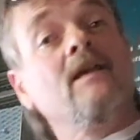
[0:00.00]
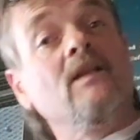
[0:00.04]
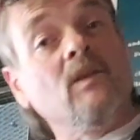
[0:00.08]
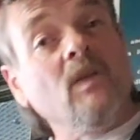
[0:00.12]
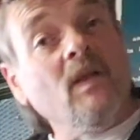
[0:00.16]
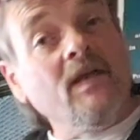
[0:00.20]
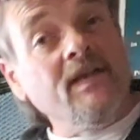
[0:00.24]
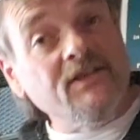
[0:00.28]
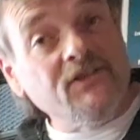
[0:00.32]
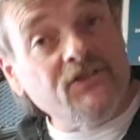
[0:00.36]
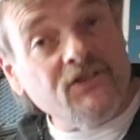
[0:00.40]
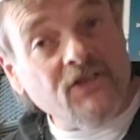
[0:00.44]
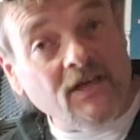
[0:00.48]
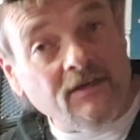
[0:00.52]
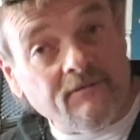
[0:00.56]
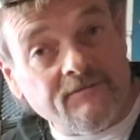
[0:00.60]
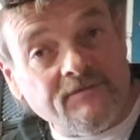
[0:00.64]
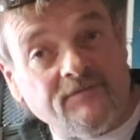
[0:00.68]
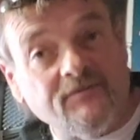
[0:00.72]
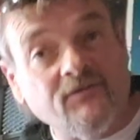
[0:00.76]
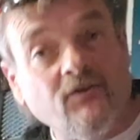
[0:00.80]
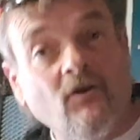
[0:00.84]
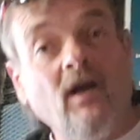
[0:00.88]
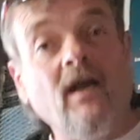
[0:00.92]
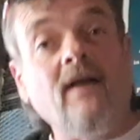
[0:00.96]
Like, share, and
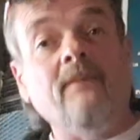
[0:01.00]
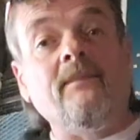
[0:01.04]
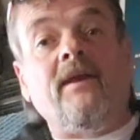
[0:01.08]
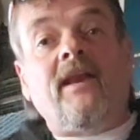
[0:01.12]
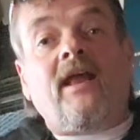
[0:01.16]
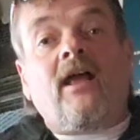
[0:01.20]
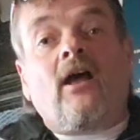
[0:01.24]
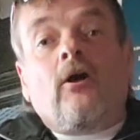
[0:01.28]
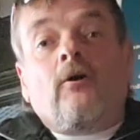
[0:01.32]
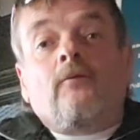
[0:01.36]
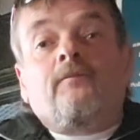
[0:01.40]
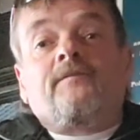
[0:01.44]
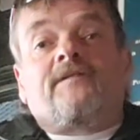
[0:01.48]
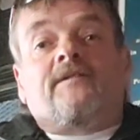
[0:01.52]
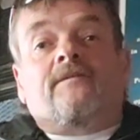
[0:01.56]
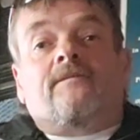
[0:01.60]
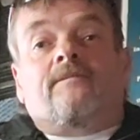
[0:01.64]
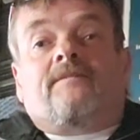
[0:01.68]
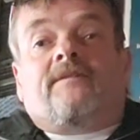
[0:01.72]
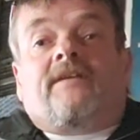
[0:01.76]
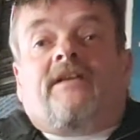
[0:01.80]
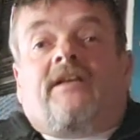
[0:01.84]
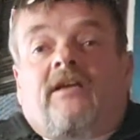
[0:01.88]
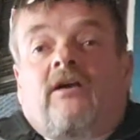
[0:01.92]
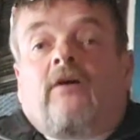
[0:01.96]
subscribe. It helps
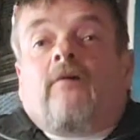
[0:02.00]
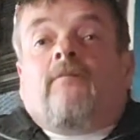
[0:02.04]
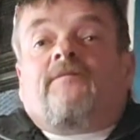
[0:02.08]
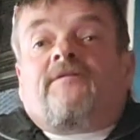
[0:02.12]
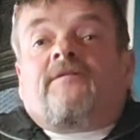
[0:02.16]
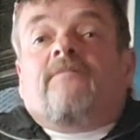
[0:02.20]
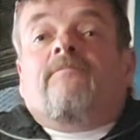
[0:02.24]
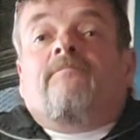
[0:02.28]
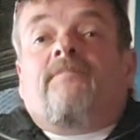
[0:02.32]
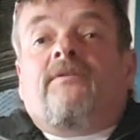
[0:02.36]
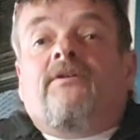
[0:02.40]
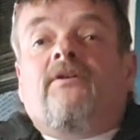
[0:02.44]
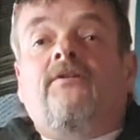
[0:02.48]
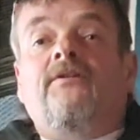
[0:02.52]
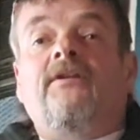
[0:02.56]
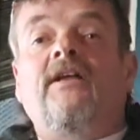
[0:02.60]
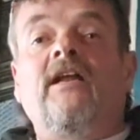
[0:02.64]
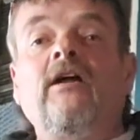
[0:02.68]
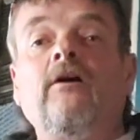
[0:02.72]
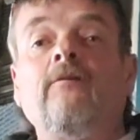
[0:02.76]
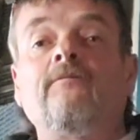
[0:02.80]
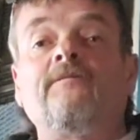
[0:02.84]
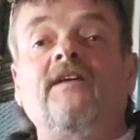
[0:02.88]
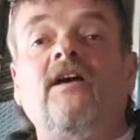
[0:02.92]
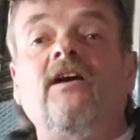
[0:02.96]
them. It helps them build.
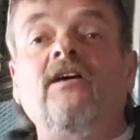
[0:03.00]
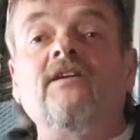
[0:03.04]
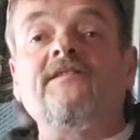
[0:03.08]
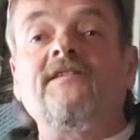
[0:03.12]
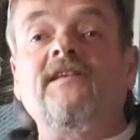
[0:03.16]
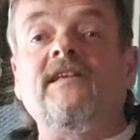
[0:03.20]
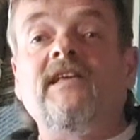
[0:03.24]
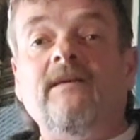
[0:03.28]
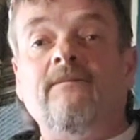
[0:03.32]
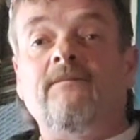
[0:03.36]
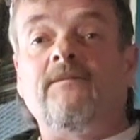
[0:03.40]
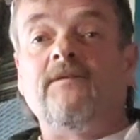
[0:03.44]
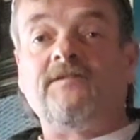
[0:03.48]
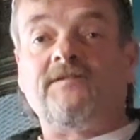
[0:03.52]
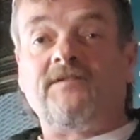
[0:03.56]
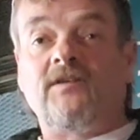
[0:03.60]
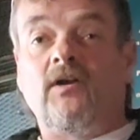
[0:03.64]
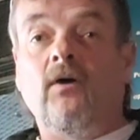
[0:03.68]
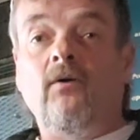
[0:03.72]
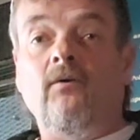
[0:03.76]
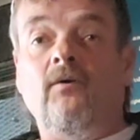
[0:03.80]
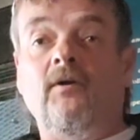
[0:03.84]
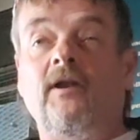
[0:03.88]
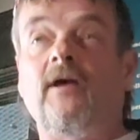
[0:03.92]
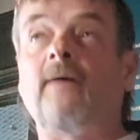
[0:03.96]
It helps us keep this
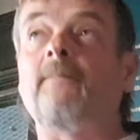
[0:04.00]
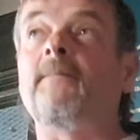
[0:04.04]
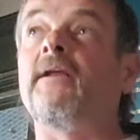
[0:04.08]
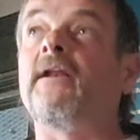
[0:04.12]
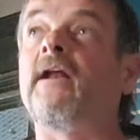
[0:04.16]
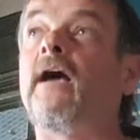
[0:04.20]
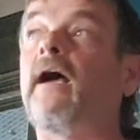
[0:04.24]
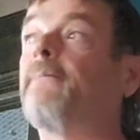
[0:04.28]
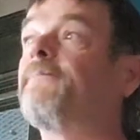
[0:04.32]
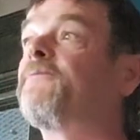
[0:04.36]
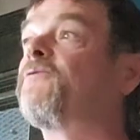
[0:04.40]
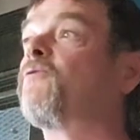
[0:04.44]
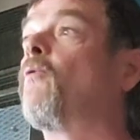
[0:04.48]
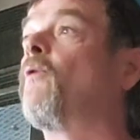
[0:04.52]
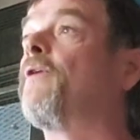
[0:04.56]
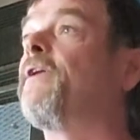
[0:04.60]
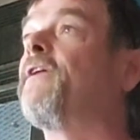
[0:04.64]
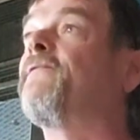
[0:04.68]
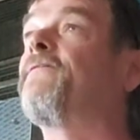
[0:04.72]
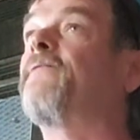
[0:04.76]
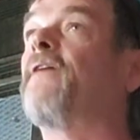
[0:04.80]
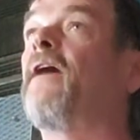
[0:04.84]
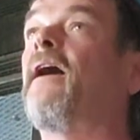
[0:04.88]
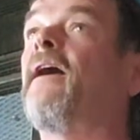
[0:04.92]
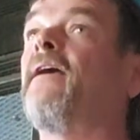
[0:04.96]
going. I mean, I'm
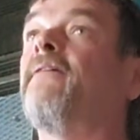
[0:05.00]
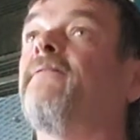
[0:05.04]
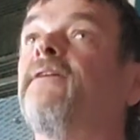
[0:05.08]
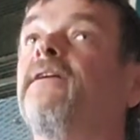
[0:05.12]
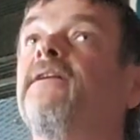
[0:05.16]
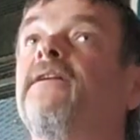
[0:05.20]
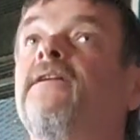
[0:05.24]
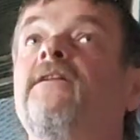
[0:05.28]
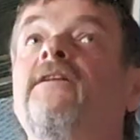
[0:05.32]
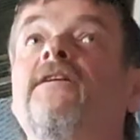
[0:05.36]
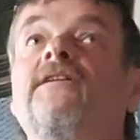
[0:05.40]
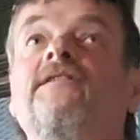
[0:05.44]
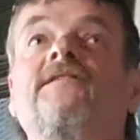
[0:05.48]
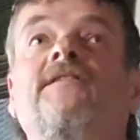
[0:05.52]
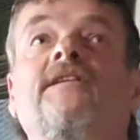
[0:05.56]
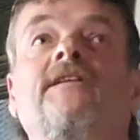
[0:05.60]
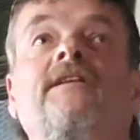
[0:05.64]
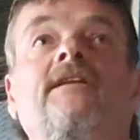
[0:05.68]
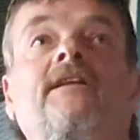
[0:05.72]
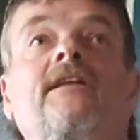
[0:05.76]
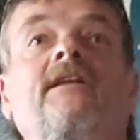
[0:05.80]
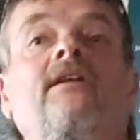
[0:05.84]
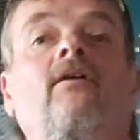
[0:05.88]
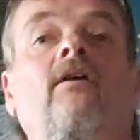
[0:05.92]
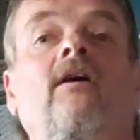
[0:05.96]
25 into this,
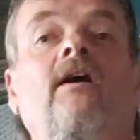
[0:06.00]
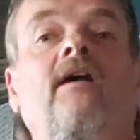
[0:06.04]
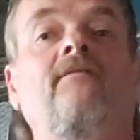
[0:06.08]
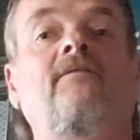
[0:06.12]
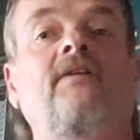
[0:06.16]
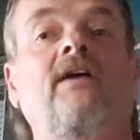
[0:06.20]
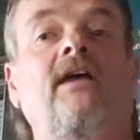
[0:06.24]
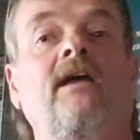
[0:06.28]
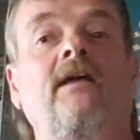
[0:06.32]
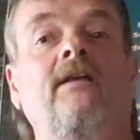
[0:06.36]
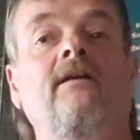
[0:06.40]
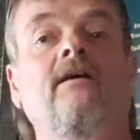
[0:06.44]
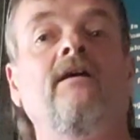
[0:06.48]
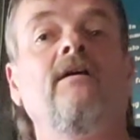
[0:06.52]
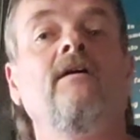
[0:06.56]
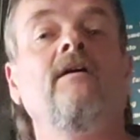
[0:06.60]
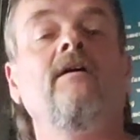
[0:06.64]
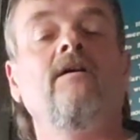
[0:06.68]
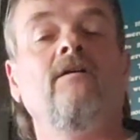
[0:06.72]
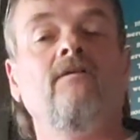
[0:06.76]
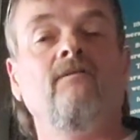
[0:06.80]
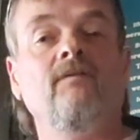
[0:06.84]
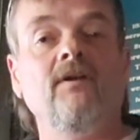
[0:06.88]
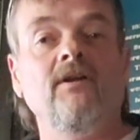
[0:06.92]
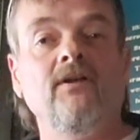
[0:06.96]
and, I've had
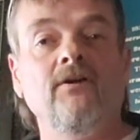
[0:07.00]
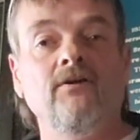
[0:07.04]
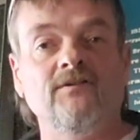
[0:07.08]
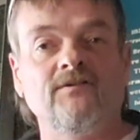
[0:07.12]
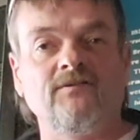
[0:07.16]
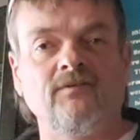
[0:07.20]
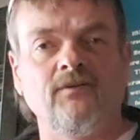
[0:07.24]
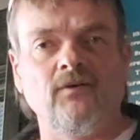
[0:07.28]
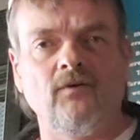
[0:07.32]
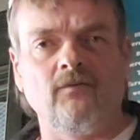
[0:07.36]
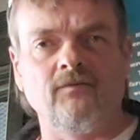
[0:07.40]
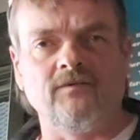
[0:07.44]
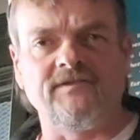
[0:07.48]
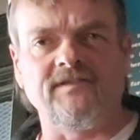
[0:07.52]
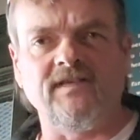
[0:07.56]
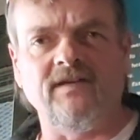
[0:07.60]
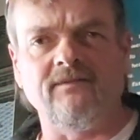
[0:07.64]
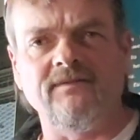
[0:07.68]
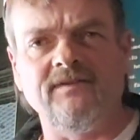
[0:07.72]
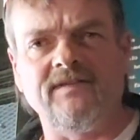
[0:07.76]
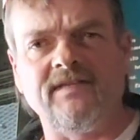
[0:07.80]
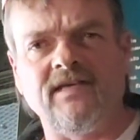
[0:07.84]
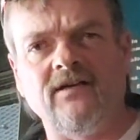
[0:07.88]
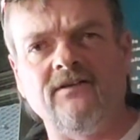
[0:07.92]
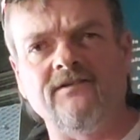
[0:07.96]
videos with over
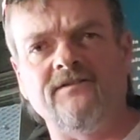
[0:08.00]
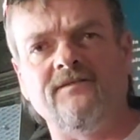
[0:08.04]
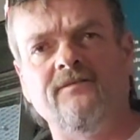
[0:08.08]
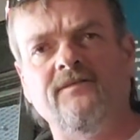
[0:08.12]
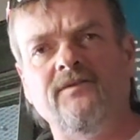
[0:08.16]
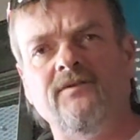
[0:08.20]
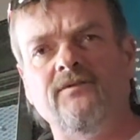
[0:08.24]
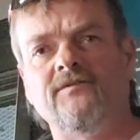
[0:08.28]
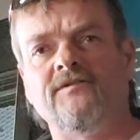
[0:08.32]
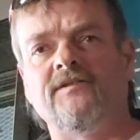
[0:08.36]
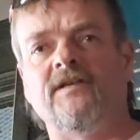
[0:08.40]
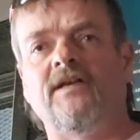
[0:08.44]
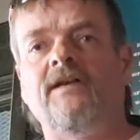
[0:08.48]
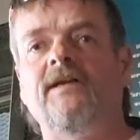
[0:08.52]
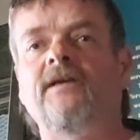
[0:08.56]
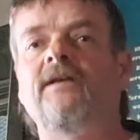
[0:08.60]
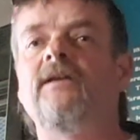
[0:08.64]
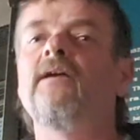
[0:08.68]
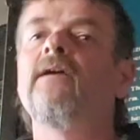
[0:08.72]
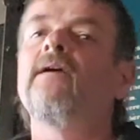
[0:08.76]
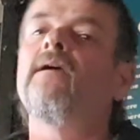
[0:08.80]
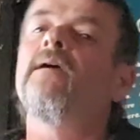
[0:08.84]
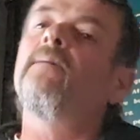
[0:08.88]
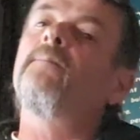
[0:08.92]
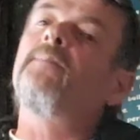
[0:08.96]
7,000 views on
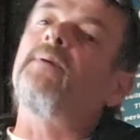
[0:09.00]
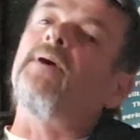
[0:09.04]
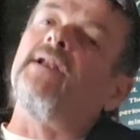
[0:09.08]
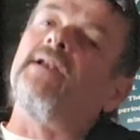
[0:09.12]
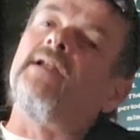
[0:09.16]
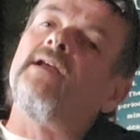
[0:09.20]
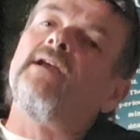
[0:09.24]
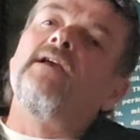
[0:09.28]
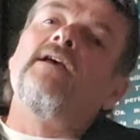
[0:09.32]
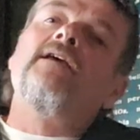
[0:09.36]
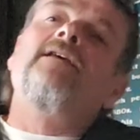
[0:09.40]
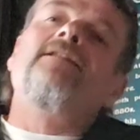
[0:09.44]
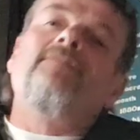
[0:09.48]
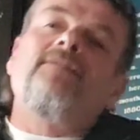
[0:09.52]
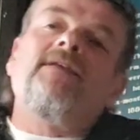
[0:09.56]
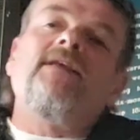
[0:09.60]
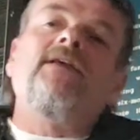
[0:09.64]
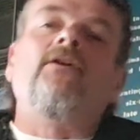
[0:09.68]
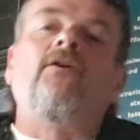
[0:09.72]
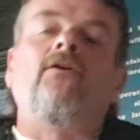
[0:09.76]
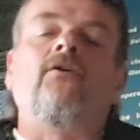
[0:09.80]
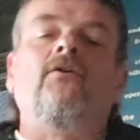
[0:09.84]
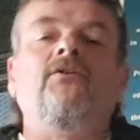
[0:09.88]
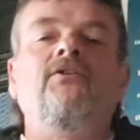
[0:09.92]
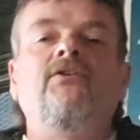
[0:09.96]
it. But,
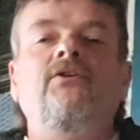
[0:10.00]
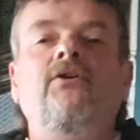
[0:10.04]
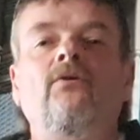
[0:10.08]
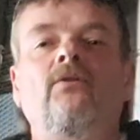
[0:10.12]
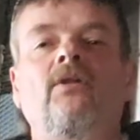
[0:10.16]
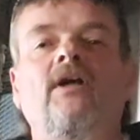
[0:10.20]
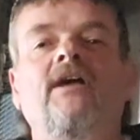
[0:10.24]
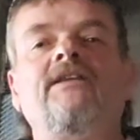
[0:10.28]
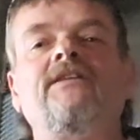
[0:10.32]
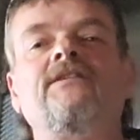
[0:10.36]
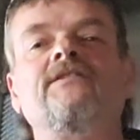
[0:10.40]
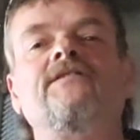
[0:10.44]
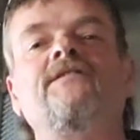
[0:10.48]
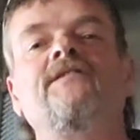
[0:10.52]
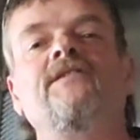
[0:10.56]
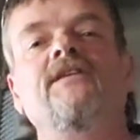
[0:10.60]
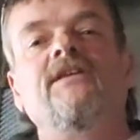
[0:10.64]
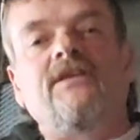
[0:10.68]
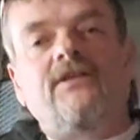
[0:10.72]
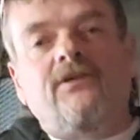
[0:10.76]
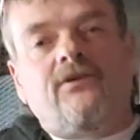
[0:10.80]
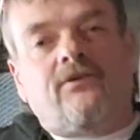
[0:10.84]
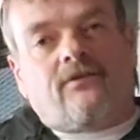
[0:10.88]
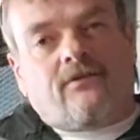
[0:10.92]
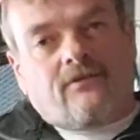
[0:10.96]
you like to
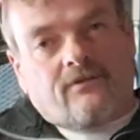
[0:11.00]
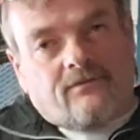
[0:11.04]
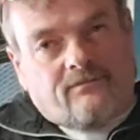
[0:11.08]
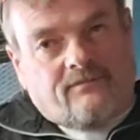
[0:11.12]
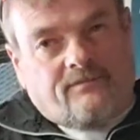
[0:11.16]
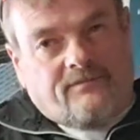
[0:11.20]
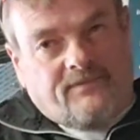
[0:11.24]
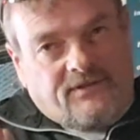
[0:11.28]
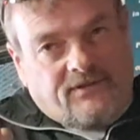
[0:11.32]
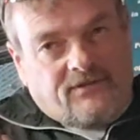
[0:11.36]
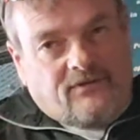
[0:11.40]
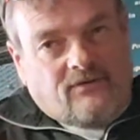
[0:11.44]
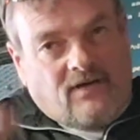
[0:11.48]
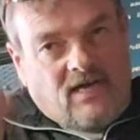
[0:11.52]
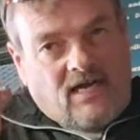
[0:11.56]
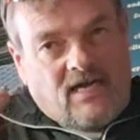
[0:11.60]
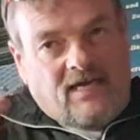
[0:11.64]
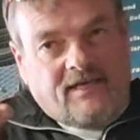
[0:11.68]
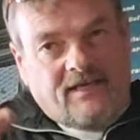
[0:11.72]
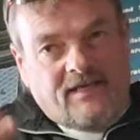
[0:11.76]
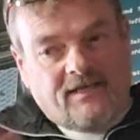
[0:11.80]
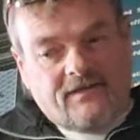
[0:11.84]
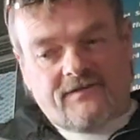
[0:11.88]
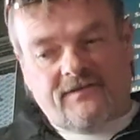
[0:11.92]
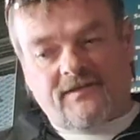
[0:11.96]
see your
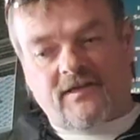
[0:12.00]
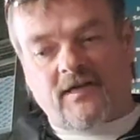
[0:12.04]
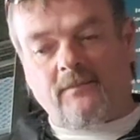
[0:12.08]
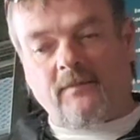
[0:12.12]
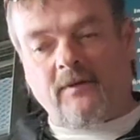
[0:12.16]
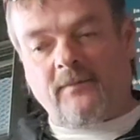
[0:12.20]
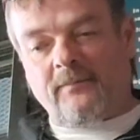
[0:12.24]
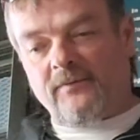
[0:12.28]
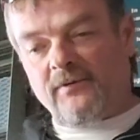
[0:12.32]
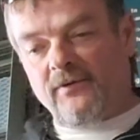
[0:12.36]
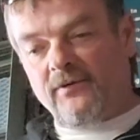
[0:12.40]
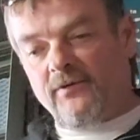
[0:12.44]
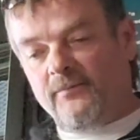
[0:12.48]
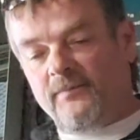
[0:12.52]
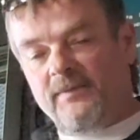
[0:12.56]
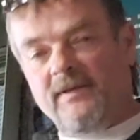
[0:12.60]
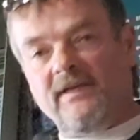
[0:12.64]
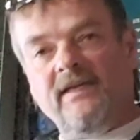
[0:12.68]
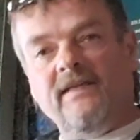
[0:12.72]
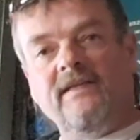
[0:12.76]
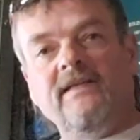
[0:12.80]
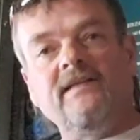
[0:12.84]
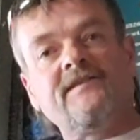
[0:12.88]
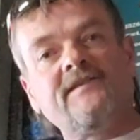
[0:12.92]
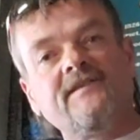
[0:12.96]
audience come up a little
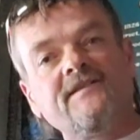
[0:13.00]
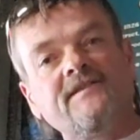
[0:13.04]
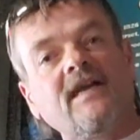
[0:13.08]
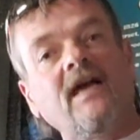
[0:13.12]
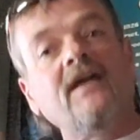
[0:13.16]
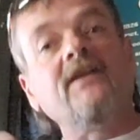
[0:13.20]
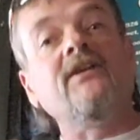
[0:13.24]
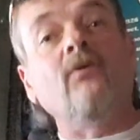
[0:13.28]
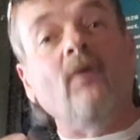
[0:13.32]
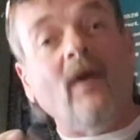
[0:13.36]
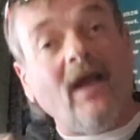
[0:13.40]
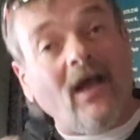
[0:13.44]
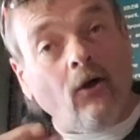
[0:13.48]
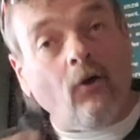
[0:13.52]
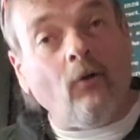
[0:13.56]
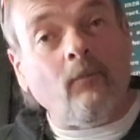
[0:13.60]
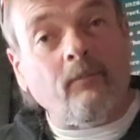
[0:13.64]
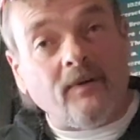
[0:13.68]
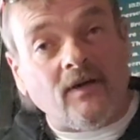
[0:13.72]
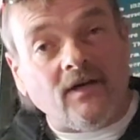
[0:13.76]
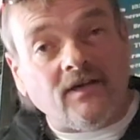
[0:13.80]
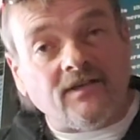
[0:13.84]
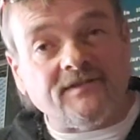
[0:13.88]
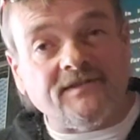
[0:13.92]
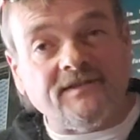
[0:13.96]
bit, and this is how you
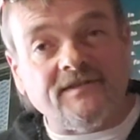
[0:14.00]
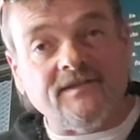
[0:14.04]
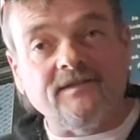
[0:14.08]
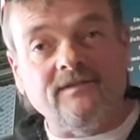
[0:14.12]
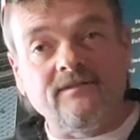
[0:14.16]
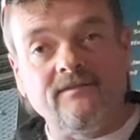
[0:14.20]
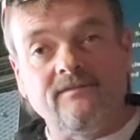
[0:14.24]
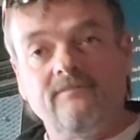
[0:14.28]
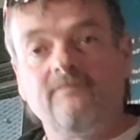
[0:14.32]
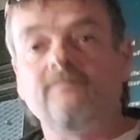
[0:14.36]
help us.